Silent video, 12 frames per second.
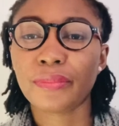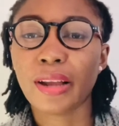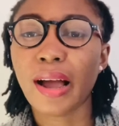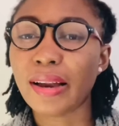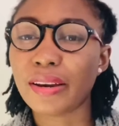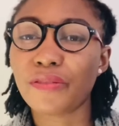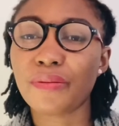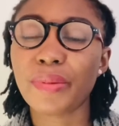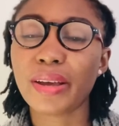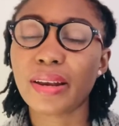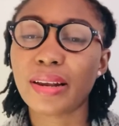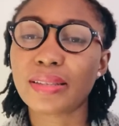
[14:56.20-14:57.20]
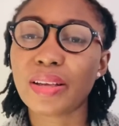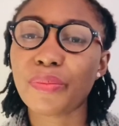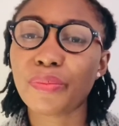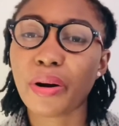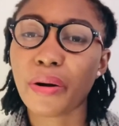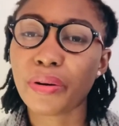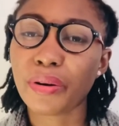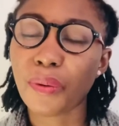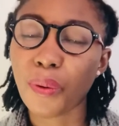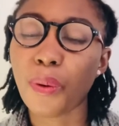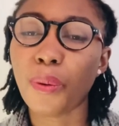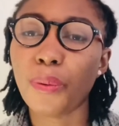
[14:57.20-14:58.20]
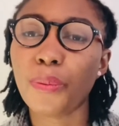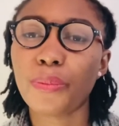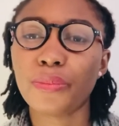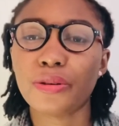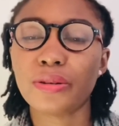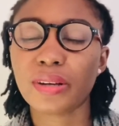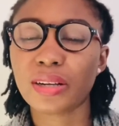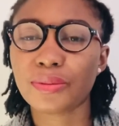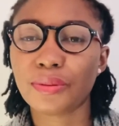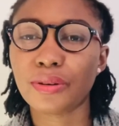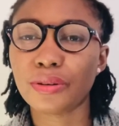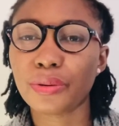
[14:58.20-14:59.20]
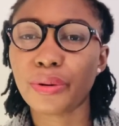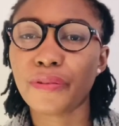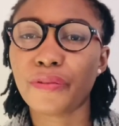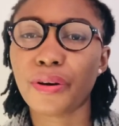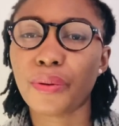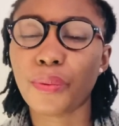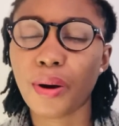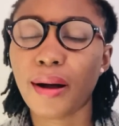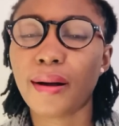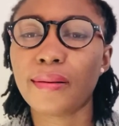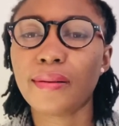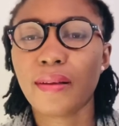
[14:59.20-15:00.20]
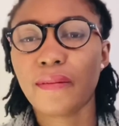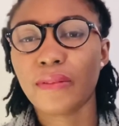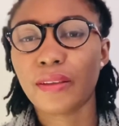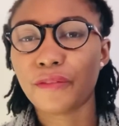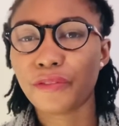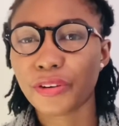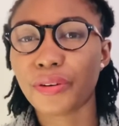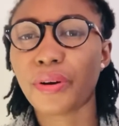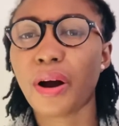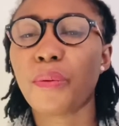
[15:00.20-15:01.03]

And if you make it a temporary goal, you just want to do it for a while, then figure out